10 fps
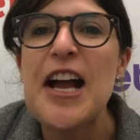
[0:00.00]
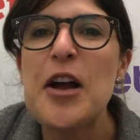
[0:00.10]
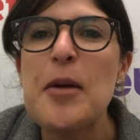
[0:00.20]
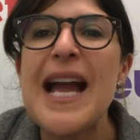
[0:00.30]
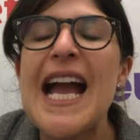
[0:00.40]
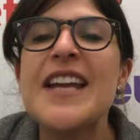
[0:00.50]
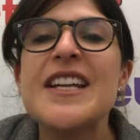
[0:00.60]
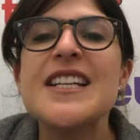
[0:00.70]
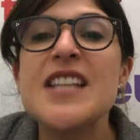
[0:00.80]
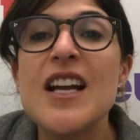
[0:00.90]

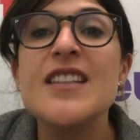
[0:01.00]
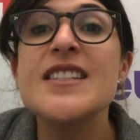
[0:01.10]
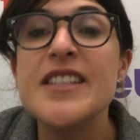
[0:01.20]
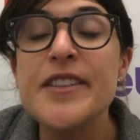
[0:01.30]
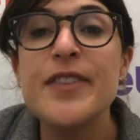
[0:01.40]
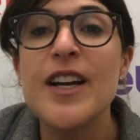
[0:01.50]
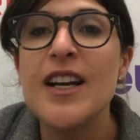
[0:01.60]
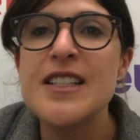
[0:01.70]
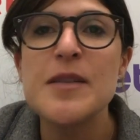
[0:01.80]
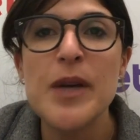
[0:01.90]
And it does
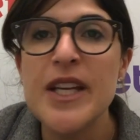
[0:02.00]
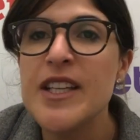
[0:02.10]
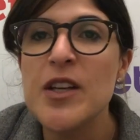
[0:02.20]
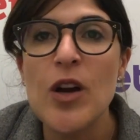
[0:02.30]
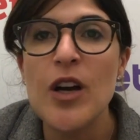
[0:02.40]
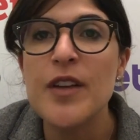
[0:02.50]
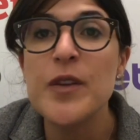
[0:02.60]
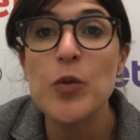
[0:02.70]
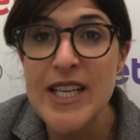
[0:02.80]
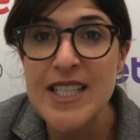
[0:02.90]
differ depending on
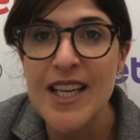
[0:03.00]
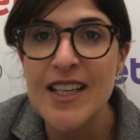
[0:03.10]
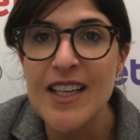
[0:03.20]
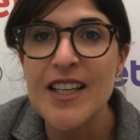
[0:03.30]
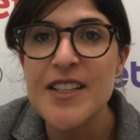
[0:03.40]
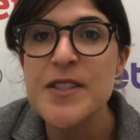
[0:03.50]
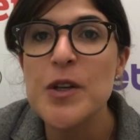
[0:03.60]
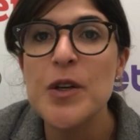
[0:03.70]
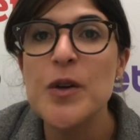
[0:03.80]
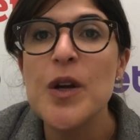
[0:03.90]
the retailer.
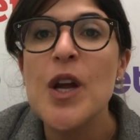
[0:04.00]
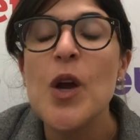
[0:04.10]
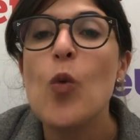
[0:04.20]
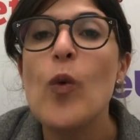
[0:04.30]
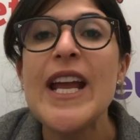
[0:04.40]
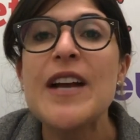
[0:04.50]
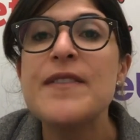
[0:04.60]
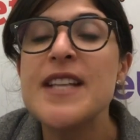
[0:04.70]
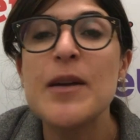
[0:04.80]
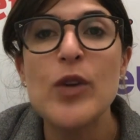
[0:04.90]
So we have
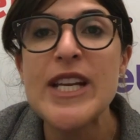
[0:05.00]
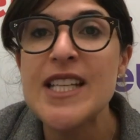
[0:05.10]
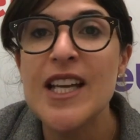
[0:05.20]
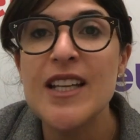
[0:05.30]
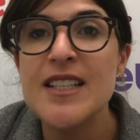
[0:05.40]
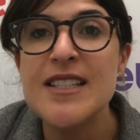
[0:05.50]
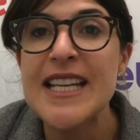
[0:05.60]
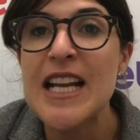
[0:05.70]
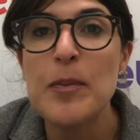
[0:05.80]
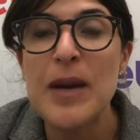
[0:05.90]
some retailers
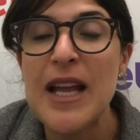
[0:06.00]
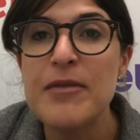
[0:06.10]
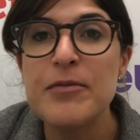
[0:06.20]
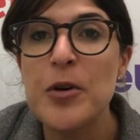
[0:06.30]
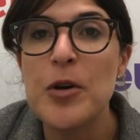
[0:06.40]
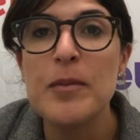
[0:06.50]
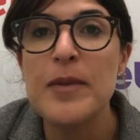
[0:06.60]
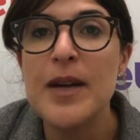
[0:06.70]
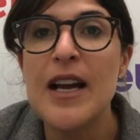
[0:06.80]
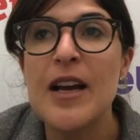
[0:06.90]
in our
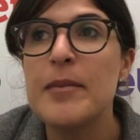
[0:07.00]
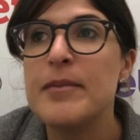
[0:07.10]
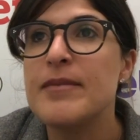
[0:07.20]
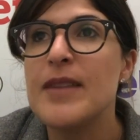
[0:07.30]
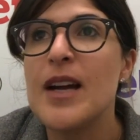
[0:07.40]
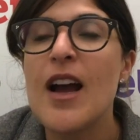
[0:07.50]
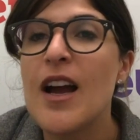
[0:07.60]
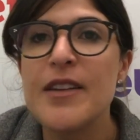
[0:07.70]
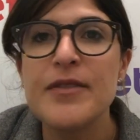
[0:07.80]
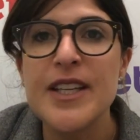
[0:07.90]
platform,
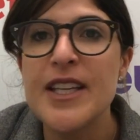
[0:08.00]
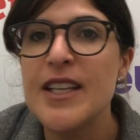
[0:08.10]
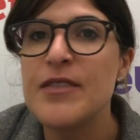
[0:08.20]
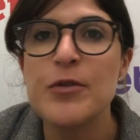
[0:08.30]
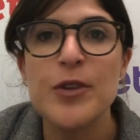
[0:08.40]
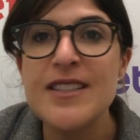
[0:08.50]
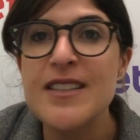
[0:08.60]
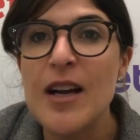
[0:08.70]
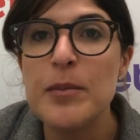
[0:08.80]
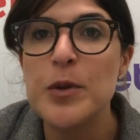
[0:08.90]
Hy-Vee, for
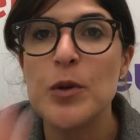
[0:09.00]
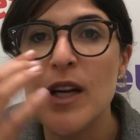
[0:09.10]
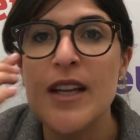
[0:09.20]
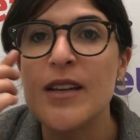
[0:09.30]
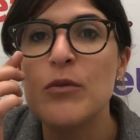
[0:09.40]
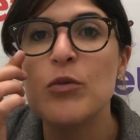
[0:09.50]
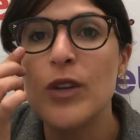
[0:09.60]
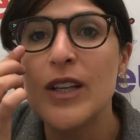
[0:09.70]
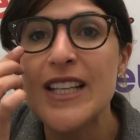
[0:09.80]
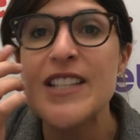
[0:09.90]
example, a
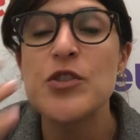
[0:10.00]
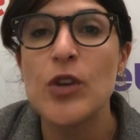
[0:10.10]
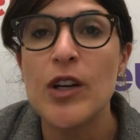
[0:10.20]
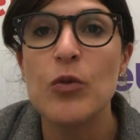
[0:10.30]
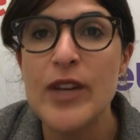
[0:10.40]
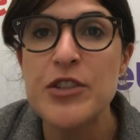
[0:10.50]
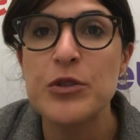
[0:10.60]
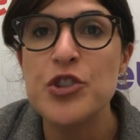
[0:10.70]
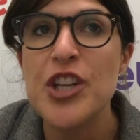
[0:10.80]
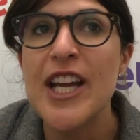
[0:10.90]
really strong
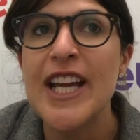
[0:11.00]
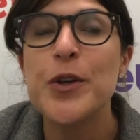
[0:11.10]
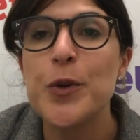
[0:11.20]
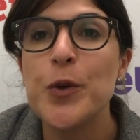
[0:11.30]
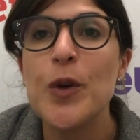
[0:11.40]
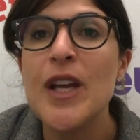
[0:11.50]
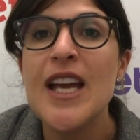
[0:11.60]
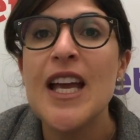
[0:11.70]
regional chain who